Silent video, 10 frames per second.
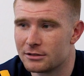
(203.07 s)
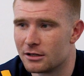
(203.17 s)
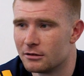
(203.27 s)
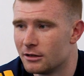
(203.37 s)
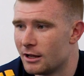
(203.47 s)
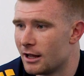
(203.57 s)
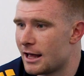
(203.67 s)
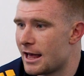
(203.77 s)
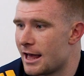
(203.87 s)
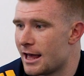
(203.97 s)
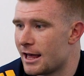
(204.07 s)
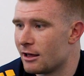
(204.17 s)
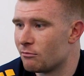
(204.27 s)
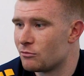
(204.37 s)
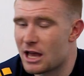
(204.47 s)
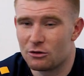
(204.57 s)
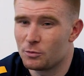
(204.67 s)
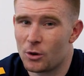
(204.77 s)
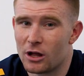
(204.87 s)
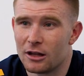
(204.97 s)
So um, yeah,
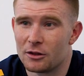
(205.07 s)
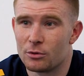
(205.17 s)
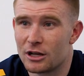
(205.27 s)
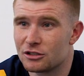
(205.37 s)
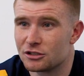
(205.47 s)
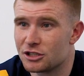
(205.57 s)
just piling on the pressure,